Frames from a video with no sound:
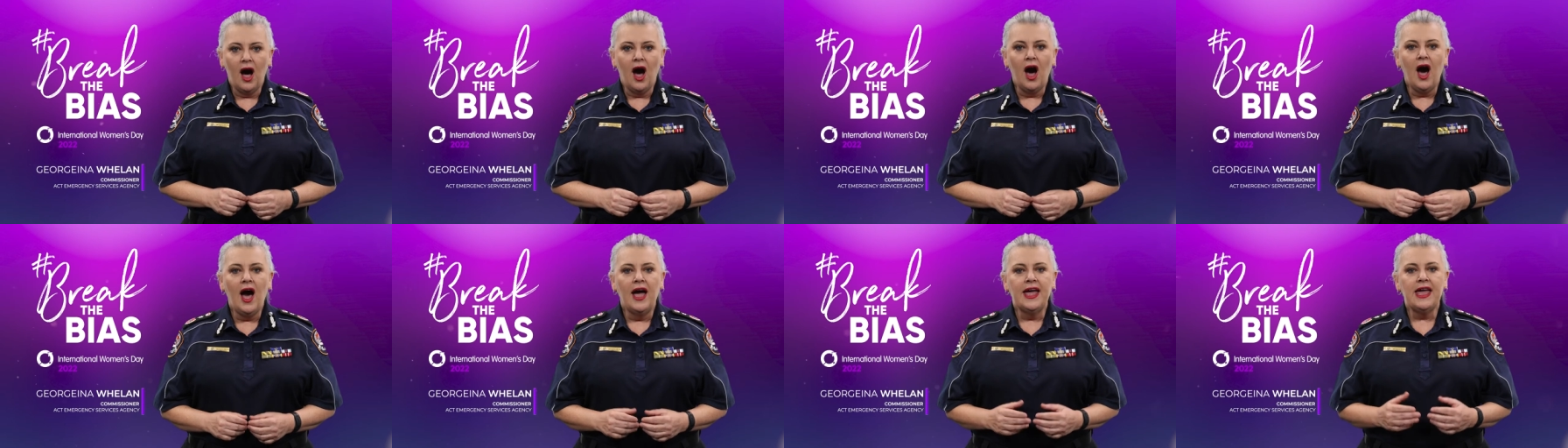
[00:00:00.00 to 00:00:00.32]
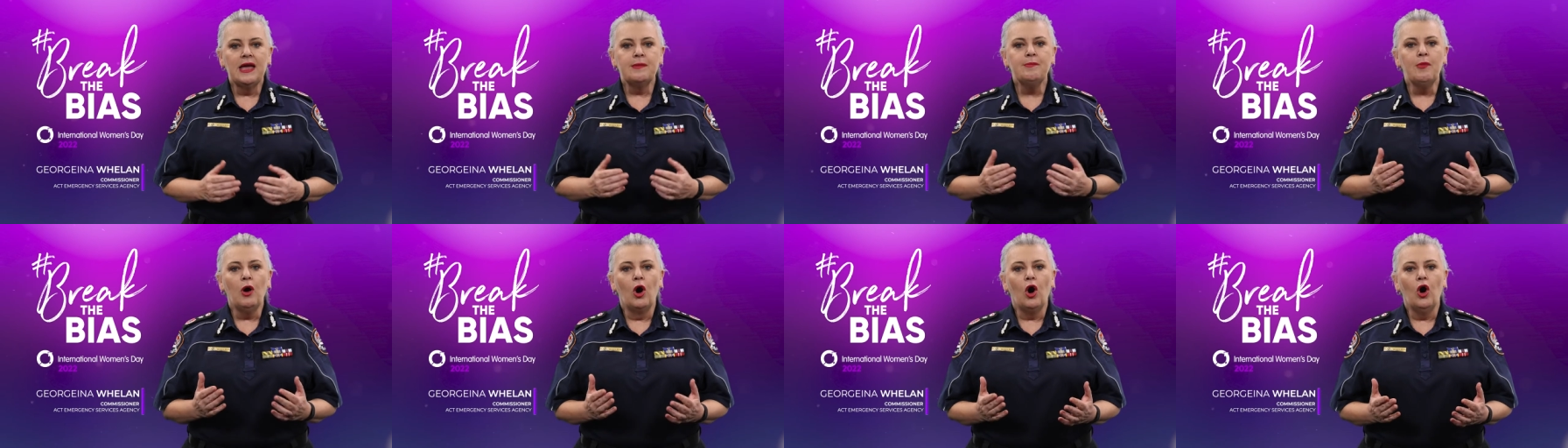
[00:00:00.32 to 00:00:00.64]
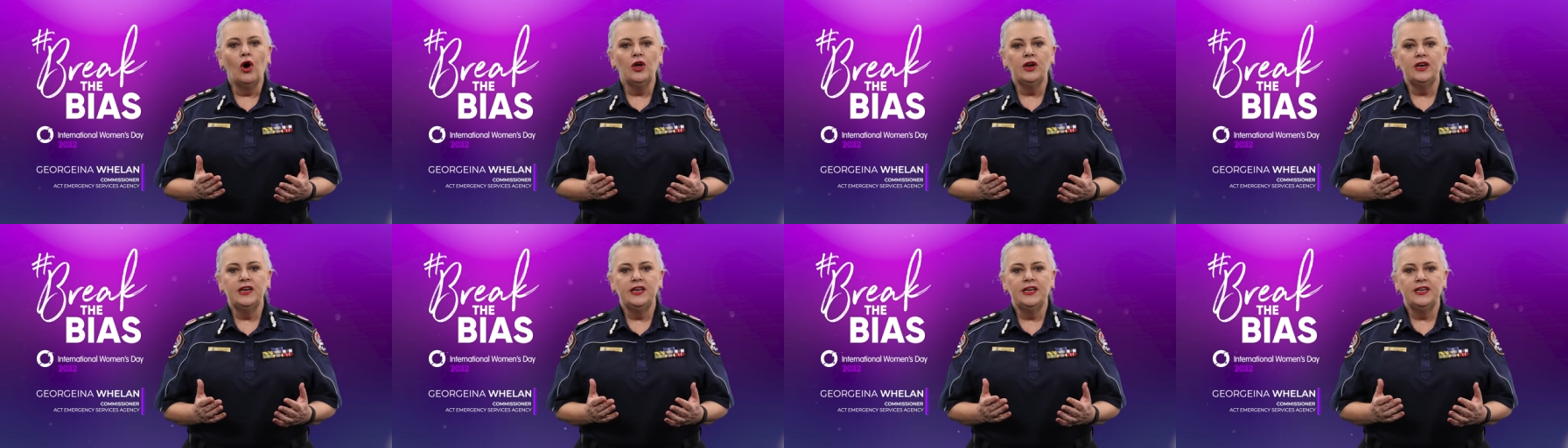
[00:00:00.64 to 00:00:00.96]
I am
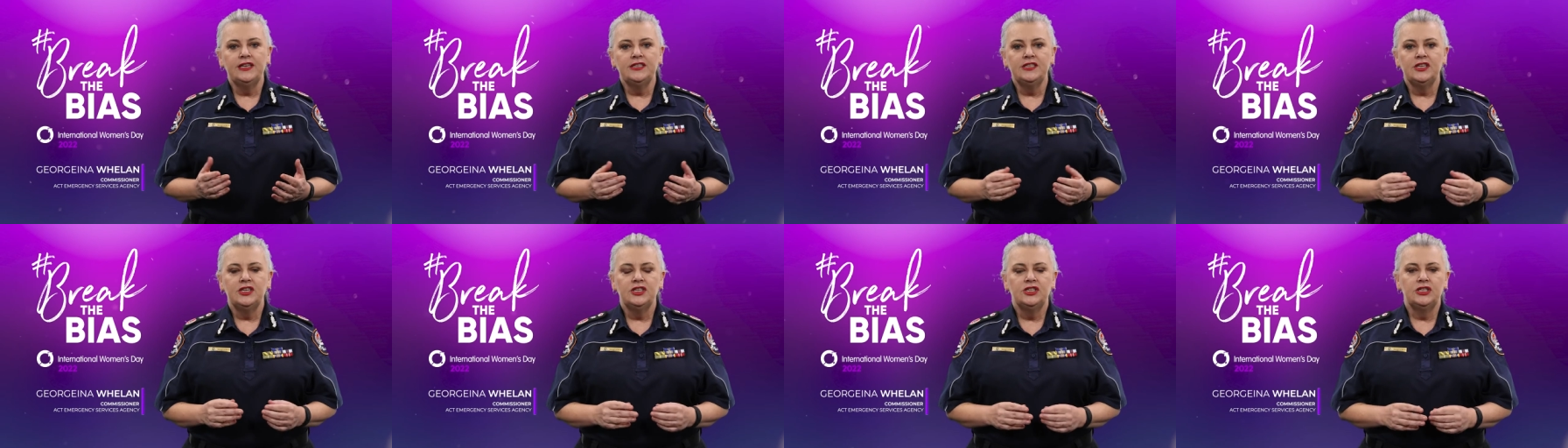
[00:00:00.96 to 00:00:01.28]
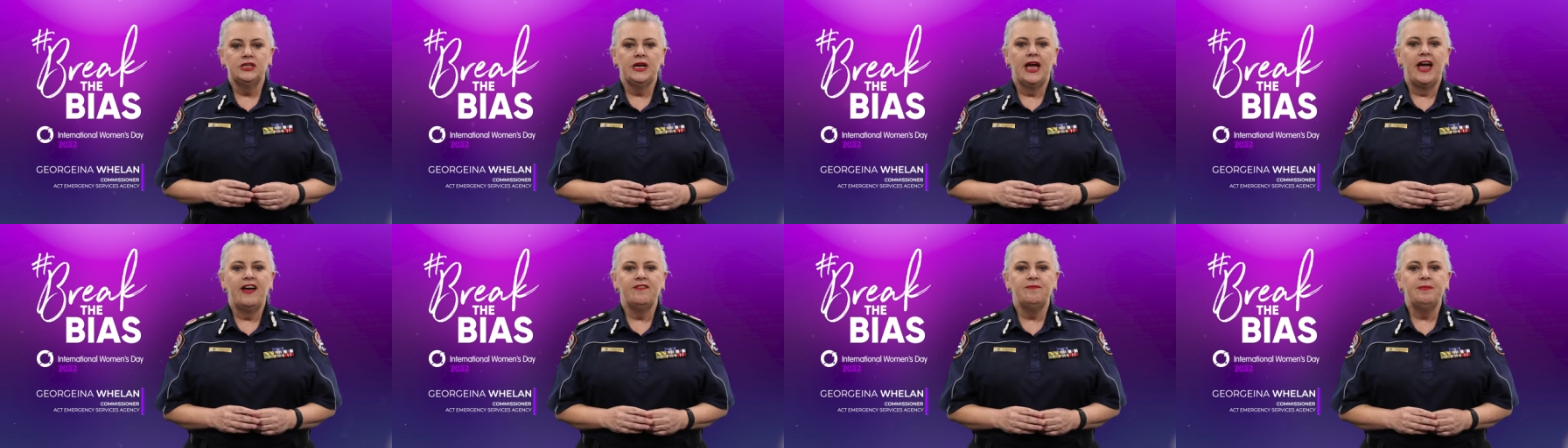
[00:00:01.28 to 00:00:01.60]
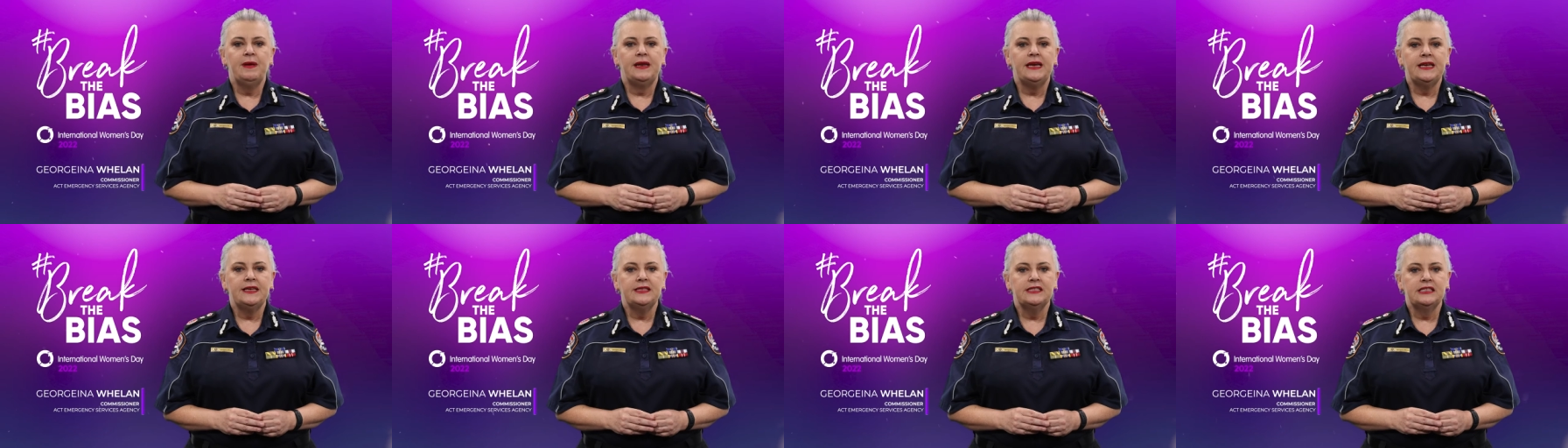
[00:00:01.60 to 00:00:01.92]
honoured to have
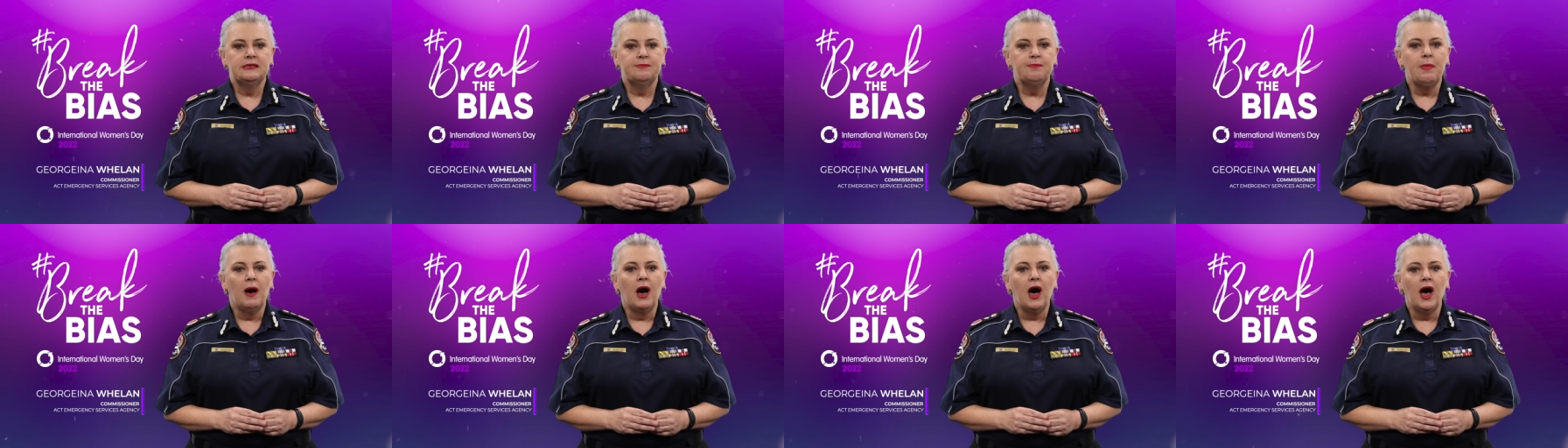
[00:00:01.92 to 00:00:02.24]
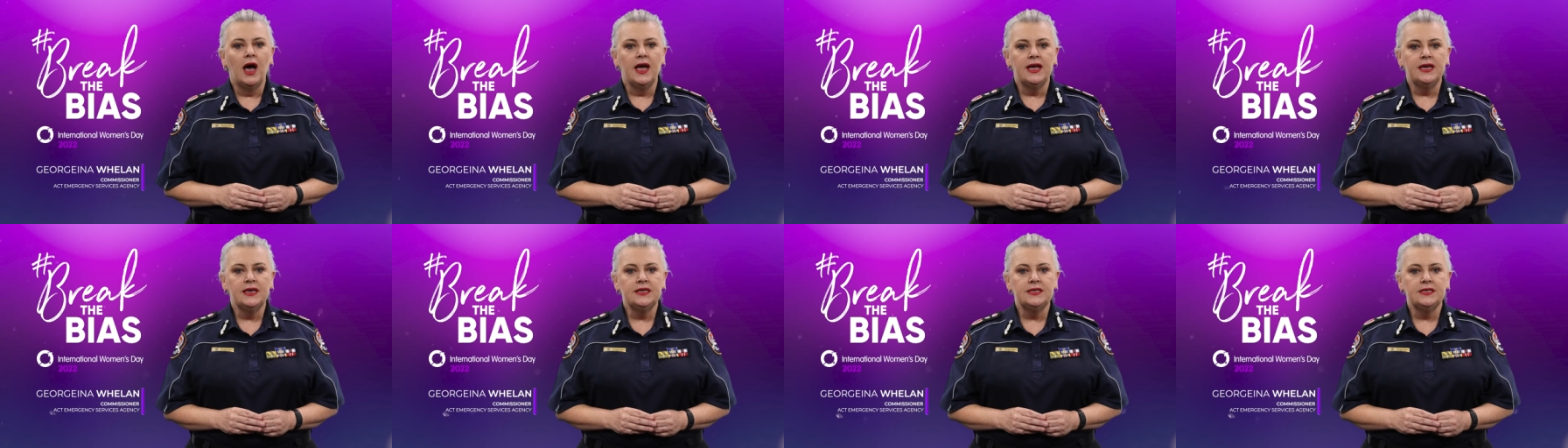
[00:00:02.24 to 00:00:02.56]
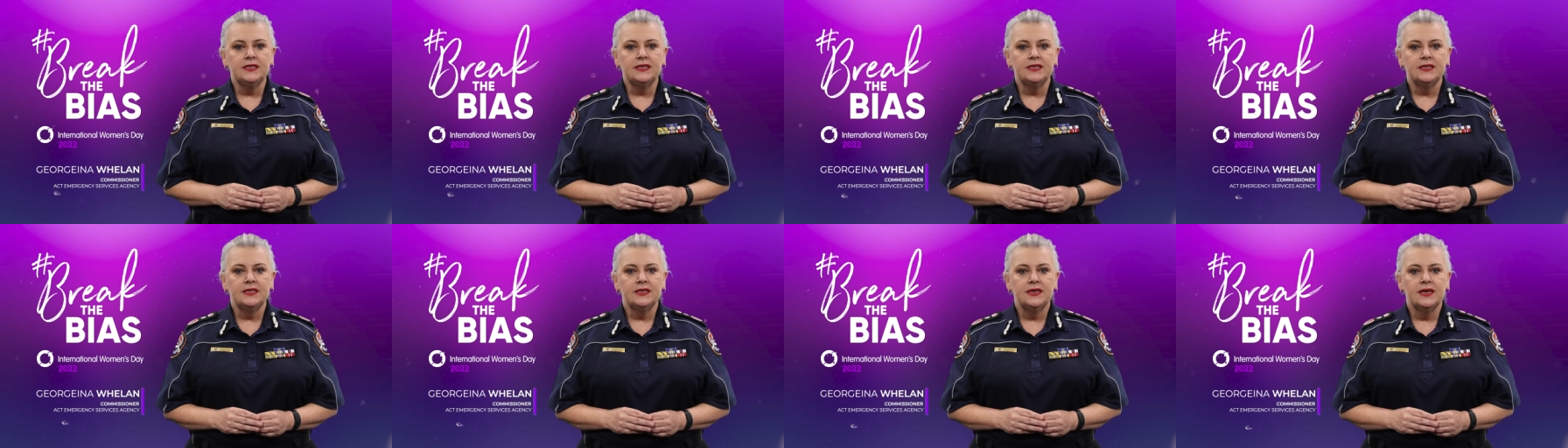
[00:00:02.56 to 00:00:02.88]
been inspired,